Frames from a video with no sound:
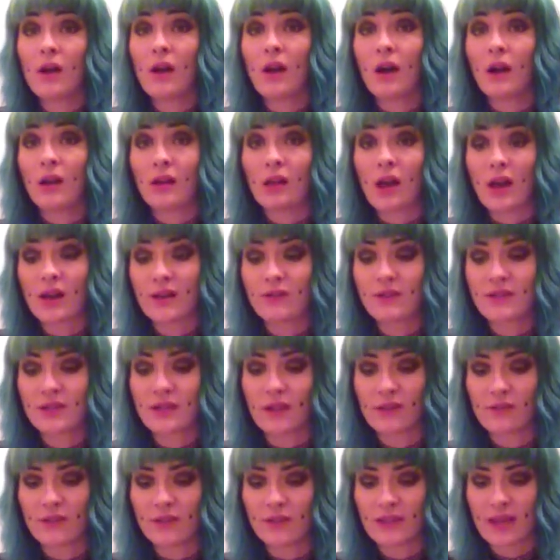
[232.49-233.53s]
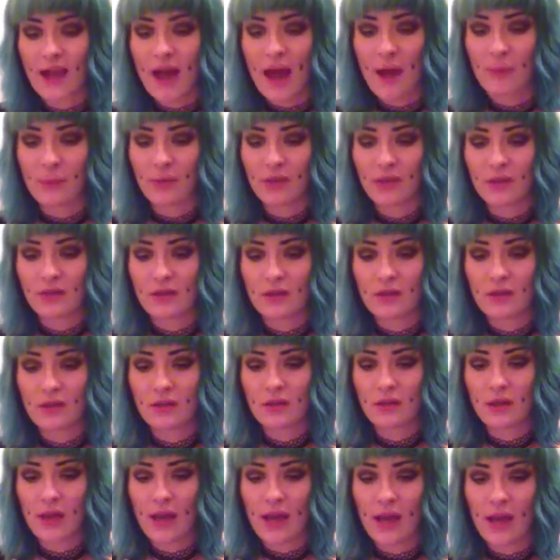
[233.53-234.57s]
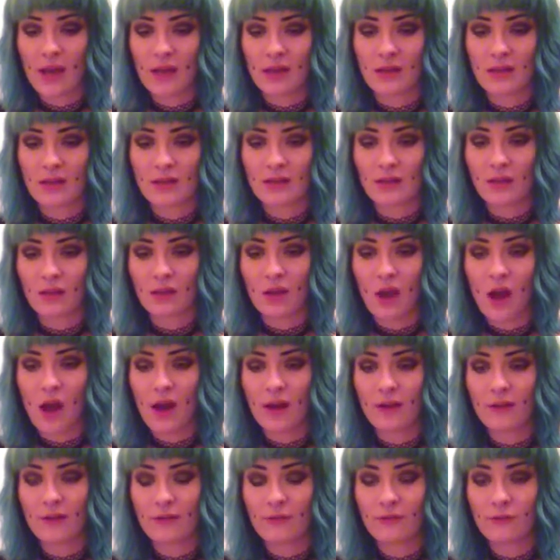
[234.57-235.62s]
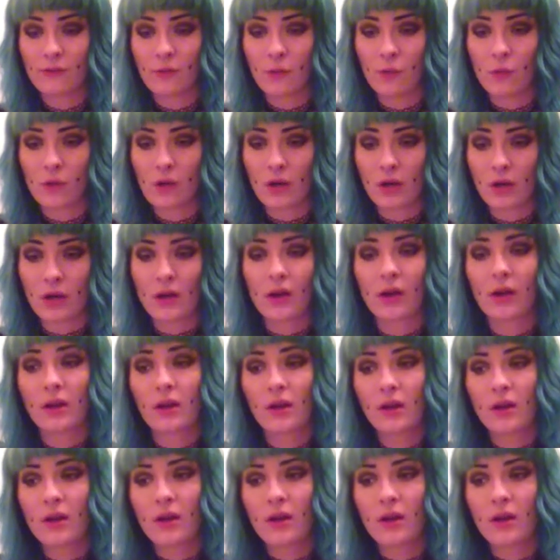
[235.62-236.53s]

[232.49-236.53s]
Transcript: a lot of stuff has happened, and it's a lot for